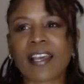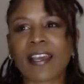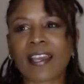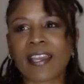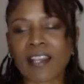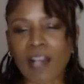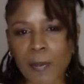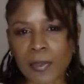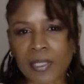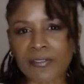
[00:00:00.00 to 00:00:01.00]
a
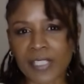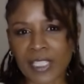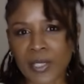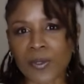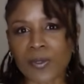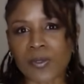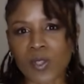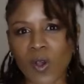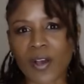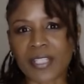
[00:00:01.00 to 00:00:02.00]
couple of videos
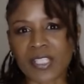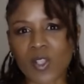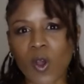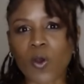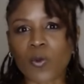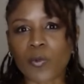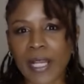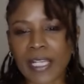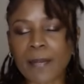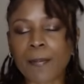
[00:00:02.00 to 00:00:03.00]
on this
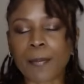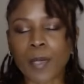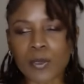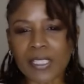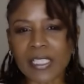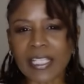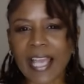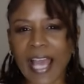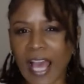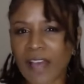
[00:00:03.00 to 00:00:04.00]
already, mostly
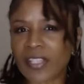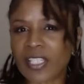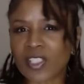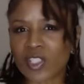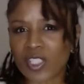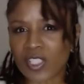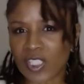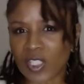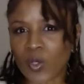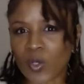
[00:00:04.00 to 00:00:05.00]
having to
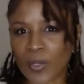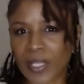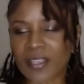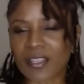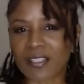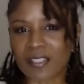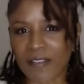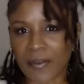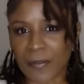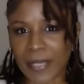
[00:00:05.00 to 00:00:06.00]
deal with the
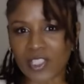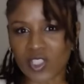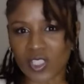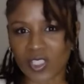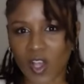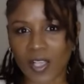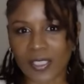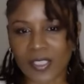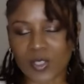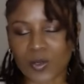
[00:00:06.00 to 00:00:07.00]
defamation
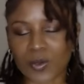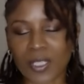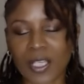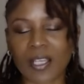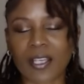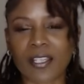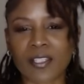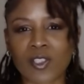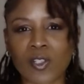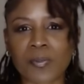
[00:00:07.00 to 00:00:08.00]
lawsuit
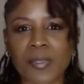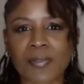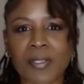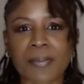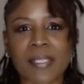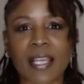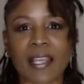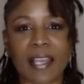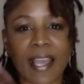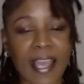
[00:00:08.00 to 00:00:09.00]
in terms of him
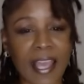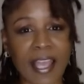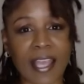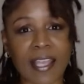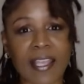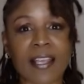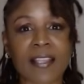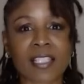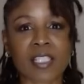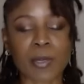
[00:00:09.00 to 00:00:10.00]
saying, hey,
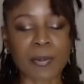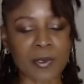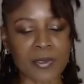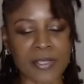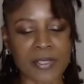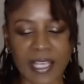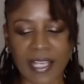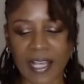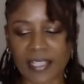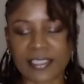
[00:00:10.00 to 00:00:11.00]
these people are saying
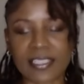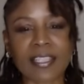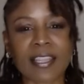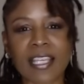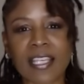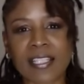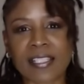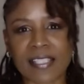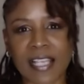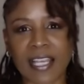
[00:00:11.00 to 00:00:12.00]
I did
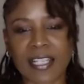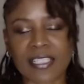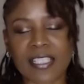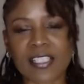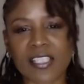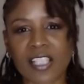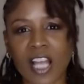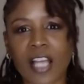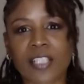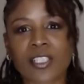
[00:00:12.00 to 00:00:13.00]
things and it's not